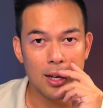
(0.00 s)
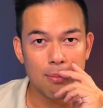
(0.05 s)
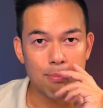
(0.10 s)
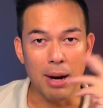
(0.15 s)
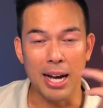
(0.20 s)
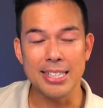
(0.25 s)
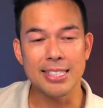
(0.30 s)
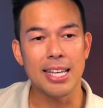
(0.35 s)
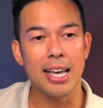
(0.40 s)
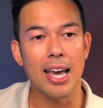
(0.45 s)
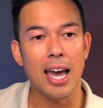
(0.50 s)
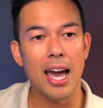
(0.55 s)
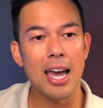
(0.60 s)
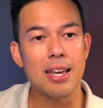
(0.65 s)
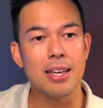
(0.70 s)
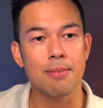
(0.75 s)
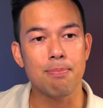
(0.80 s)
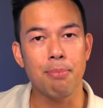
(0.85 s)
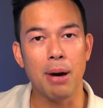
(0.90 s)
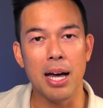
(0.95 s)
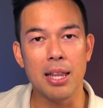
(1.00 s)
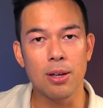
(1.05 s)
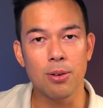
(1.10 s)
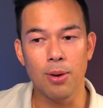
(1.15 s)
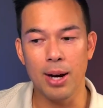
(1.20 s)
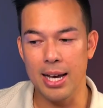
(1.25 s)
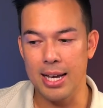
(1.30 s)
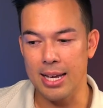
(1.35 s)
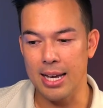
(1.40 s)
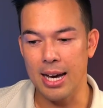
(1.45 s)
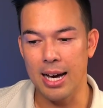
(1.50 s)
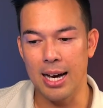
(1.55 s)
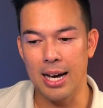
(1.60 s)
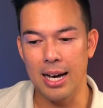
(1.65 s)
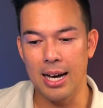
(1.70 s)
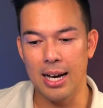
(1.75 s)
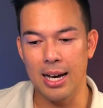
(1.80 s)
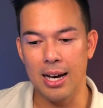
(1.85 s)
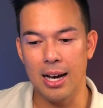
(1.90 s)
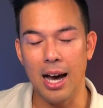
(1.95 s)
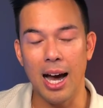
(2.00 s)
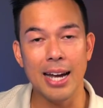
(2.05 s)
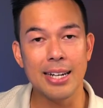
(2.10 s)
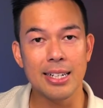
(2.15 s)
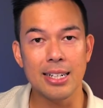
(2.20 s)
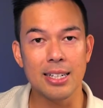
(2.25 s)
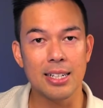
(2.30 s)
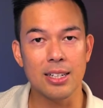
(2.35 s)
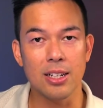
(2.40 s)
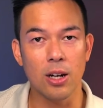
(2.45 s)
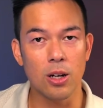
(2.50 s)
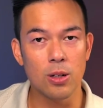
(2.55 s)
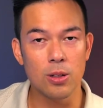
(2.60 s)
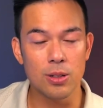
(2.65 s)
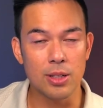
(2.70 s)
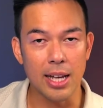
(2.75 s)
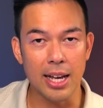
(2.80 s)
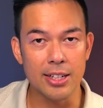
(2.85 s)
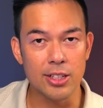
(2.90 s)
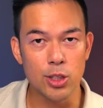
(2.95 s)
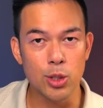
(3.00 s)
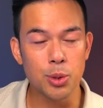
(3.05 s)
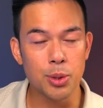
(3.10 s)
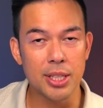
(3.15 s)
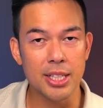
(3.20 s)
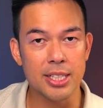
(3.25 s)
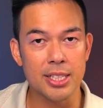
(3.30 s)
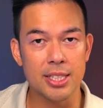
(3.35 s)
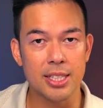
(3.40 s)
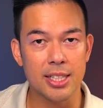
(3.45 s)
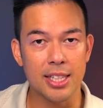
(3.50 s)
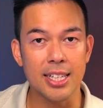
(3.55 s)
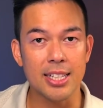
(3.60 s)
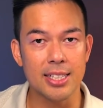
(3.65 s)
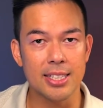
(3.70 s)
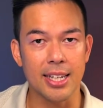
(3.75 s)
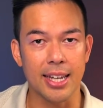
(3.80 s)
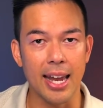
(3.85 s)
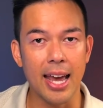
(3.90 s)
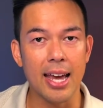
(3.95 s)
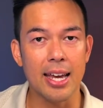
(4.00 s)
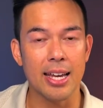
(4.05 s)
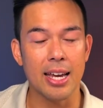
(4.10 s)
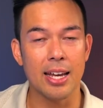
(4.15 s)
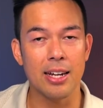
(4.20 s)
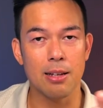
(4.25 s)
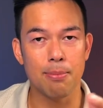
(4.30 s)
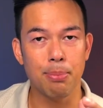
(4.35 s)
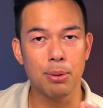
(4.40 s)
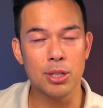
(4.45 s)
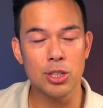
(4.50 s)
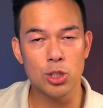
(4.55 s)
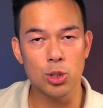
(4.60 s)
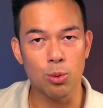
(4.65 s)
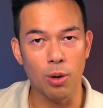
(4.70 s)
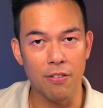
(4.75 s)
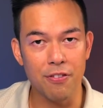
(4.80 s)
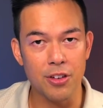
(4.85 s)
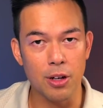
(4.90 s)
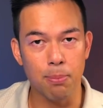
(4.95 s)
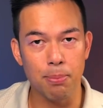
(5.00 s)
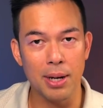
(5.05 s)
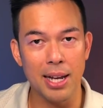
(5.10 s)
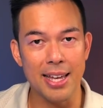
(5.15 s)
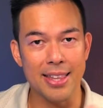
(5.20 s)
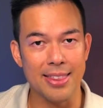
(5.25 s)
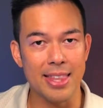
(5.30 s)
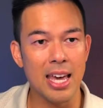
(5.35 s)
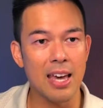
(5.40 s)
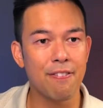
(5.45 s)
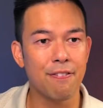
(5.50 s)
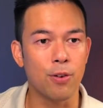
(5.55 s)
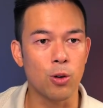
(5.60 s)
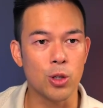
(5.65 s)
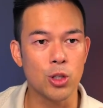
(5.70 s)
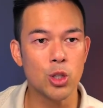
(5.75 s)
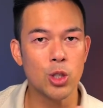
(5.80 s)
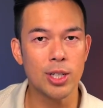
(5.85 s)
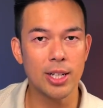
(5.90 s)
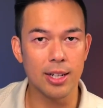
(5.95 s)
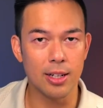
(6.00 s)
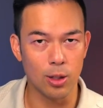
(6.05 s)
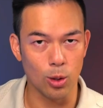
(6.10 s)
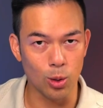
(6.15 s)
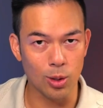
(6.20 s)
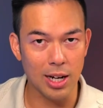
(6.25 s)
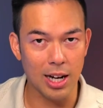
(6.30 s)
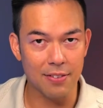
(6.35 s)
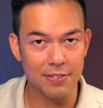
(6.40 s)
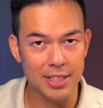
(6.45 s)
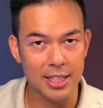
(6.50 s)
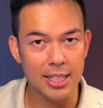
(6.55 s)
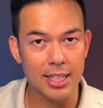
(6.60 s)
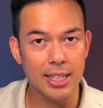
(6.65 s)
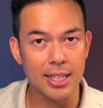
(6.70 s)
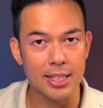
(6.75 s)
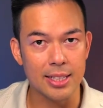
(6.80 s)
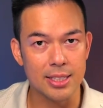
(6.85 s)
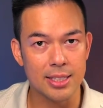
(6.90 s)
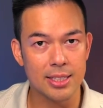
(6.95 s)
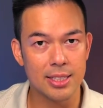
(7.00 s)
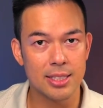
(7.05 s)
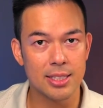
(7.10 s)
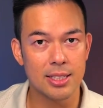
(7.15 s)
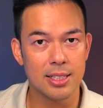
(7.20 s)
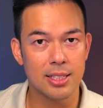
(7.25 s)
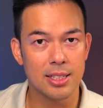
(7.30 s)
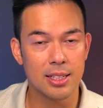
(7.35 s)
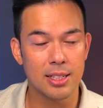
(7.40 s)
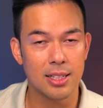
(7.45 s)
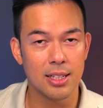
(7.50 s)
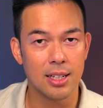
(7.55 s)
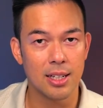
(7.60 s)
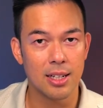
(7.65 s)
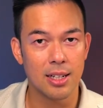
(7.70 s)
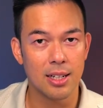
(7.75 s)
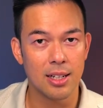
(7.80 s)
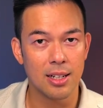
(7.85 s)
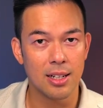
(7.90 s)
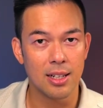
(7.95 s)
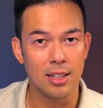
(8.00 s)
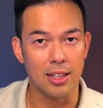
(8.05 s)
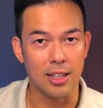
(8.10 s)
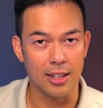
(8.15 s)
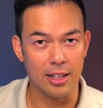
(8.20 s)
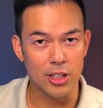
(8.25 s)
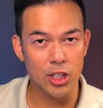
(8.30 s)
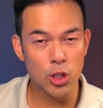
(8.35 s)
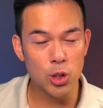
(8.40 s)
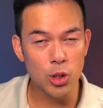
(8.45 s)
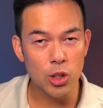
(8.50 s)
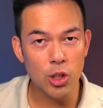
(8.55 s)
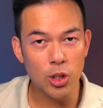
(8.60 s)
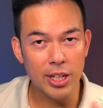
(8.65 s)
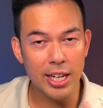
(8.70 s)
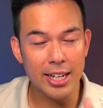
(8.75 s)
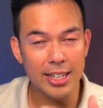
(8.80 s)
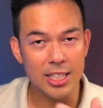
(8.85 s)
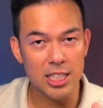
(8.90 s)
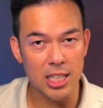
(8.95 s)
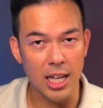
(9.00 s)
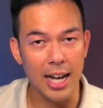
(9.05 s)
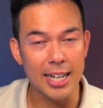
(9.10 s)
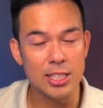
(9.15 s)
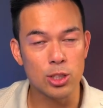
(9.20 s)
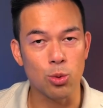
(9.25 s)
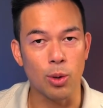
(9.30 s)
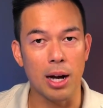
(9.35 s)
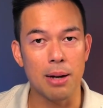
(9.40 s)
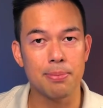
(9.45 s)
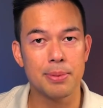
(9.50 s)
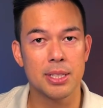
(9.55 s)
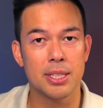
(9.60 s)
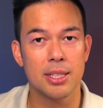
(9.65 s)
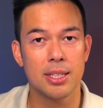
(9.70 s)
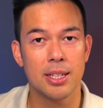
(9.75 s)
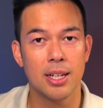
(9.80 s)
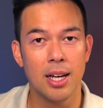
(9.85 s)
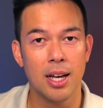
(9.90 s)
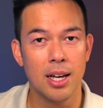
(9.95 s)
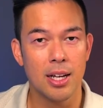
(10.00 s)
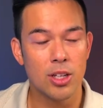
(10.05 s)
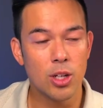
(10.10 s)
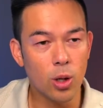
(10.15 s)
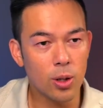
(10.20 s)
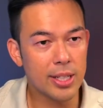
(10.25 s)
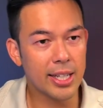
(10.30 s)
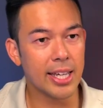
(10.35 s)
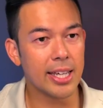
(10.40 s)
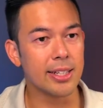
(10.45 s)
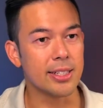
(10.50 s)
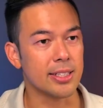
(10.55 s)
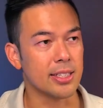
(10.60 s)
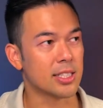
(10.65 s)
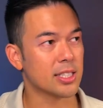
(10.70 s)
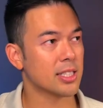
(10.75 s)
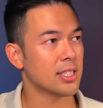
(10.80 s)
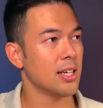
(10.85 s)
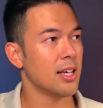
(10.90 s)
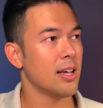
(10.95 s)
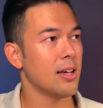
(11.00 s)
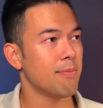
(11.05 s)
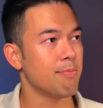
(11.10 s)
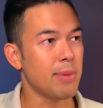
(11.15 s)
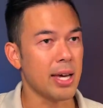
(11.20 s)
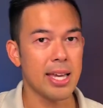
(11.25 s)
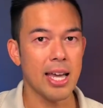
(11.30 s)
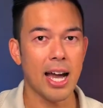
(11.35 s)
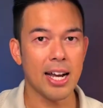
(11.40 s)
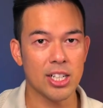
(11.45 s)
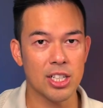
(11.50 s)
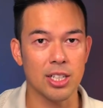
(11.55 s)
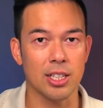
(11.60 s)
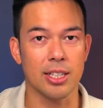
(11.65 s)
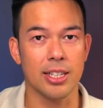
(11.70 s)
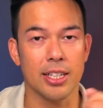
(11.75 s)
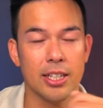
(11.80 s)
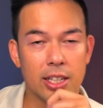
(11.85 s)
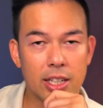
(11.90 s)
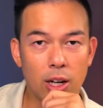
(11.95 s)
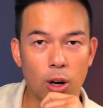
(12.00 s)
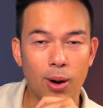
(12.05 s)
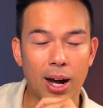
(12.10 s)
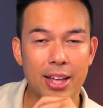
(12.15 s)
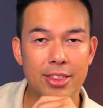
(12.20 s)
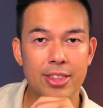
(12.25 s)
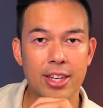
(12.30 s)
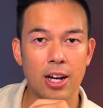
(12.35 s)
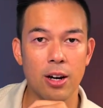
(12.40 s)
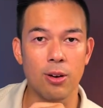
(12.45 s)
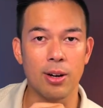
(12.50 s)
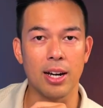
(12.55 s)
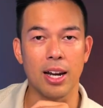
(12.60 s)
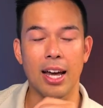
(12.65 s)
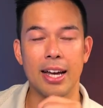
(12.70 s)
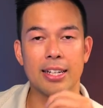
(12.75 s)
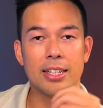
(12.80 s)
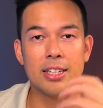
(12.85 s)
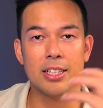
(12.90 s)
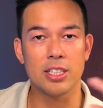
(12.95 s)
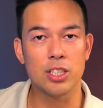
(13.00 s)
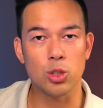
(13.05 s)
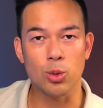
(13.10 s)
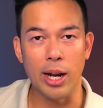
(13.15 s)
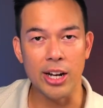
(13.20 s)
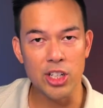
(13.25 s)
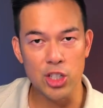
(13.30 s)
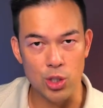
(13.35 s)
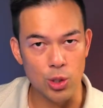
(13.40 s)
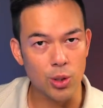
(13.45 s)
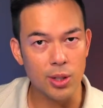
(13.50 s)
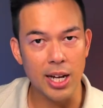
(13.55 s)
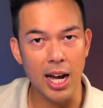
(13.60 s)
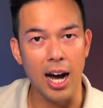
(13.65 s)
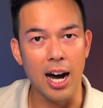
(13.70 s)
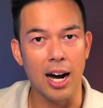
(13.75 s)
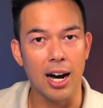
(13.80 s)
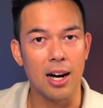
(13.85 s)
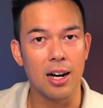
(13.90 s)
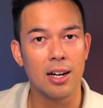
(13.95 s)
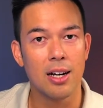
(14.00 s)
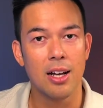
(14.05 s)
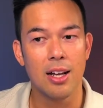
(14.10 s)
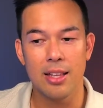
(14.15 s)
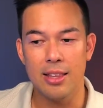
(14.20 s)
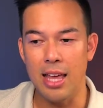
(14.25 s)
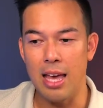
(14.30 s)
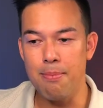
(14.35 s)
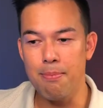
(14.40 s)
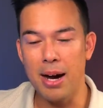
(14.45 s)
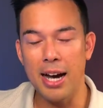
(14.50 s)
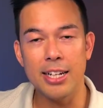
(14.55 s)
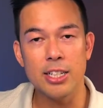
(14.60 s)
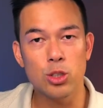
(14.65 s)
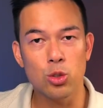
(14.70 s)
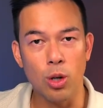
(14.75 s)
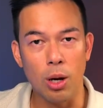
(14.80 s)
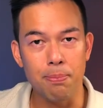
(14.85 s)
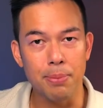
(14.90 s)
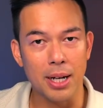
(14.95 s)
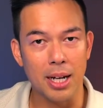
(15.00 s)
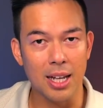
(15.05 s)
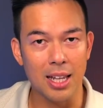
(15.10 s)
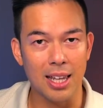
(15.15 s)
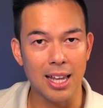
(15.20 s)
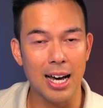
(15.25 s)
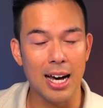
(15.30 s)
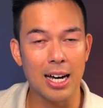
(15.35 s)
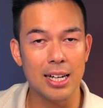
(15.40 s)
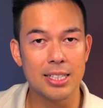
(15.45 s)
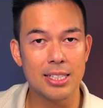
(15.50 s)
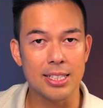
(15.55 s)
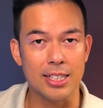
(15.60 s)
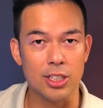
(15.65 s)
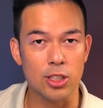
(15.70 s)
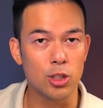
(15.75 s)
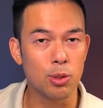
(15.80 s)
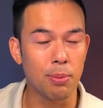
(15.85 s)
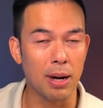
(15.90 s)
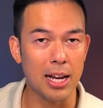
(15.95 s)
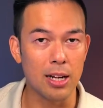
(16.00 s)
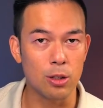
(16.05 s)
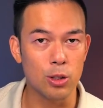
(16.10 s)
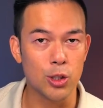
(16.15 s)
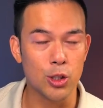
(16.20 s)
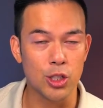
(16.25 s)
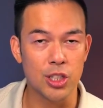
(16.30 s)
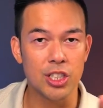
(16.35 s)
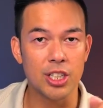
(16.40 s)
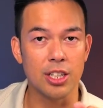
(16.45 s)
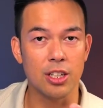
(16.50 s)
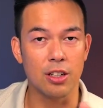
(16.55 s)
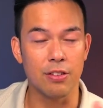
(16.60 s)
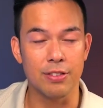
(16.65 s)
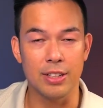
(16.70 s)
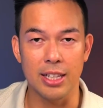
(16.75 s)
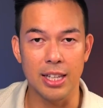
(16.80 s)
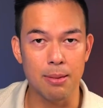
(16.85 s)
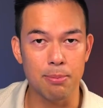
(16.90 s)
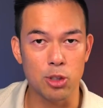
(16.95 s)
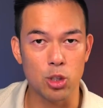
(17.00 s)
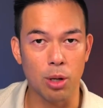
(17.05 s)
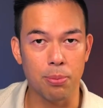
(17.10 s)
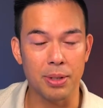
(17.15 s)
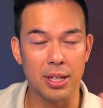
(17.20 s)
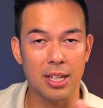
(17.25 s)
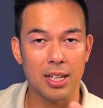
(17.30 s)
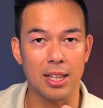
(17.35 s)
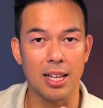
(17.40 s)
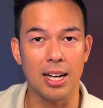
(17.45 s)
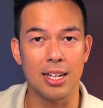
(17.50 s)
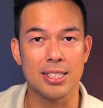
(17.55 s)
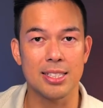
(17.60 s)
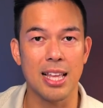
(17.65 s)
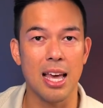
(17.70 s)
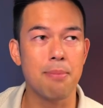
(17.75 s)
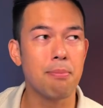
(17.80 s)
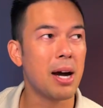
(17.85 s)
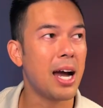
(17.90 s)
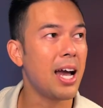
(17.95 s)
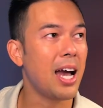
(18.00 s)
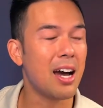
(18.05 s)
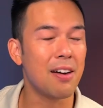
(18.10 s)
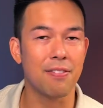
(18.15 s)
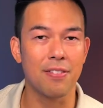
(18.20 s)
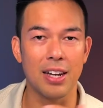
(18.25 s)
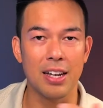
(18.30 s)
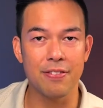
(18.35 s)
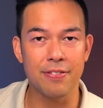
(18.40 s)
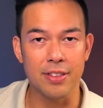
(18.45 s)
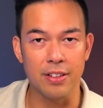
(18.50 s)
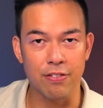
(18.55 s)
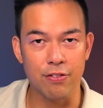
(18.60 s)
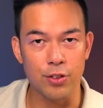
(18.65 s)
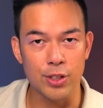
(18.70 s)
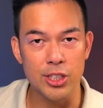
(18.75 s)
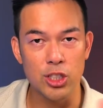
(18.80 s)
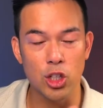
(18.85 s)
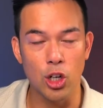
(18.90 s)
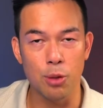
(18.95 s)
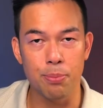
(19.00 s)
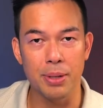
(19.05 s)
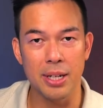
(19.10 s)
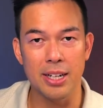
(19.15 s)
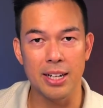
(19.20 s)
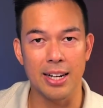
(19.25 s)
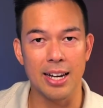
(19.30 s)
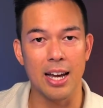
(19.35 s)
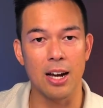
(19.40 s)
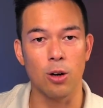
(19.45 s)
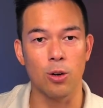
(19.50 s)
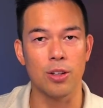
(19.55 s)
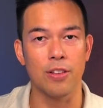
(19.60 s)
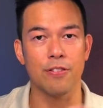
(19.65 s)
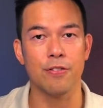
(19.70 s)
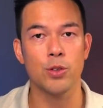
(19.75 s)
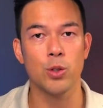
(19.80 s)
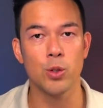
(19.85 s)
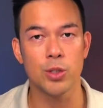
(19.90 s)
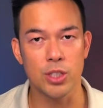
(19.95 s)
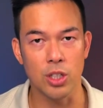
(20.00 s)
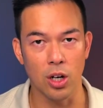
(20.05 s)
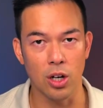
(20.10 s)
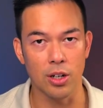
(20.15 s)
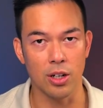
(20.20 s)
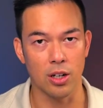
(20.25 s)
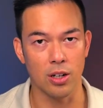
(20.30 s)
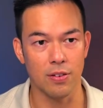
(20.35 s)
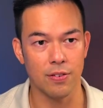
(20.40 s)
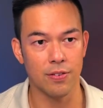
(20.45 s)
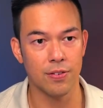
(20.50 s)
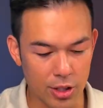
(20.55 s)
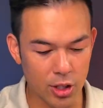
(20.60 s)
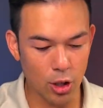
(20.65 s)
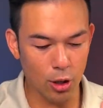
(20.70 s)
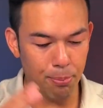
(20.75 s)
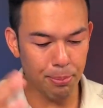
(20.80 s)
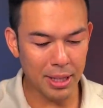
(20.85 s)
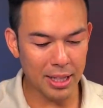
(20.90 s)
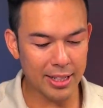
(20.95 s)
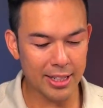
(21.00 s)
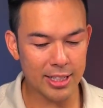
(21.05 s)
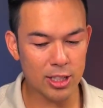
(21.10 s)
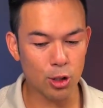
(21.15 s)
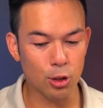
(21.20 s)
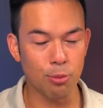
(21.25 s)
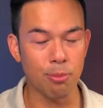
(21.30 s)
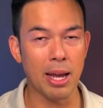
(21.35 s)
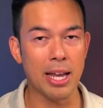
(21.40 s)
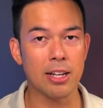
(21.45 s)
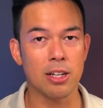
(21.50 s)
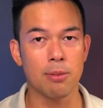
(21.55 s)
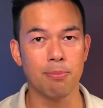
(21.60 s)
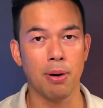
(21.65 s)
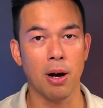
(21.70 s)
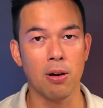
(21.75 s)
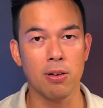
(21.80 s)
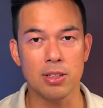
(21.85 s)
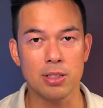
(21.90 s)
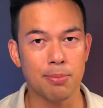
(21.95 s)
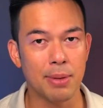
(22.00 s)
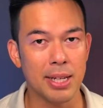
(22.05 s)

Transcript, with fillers: might say, hey, by the way, uh, I need to go and do this thing today, and it puts you off your plan. Therefore, you need to look after the kids. Like you, you're getting sideswiped. Your kids may actually go out there and like scratch your car. They might drop a glass and you might lose your shit over them dropping a glass. They might have left the fridge open and now all the food's gone off. Your ability to remain composed